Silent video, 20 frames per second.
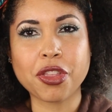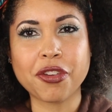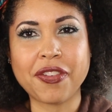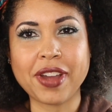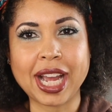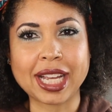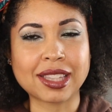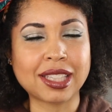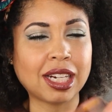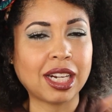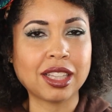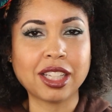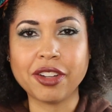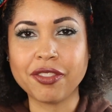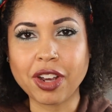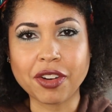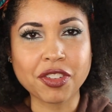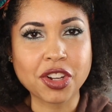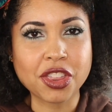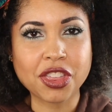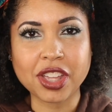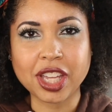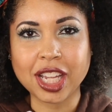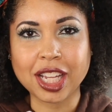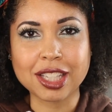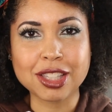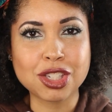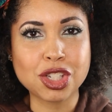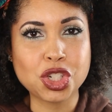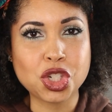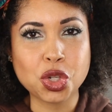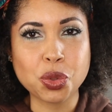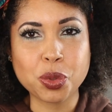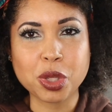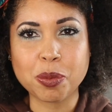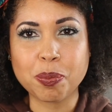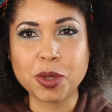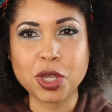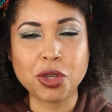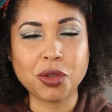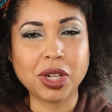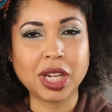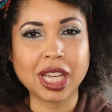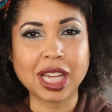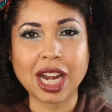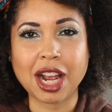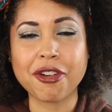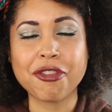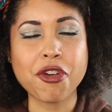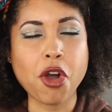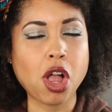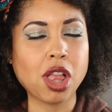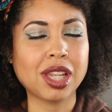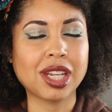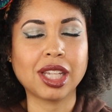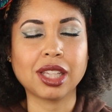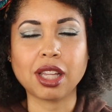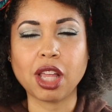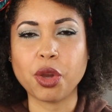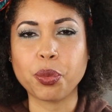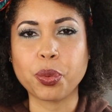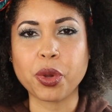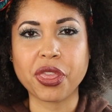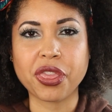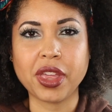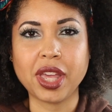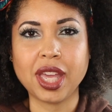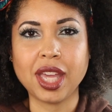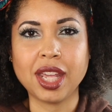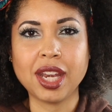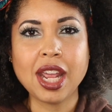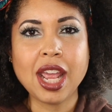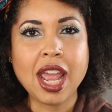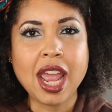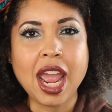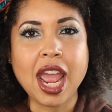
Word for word: the fact that I love everything to do with beauty, and I've fallen in love with it.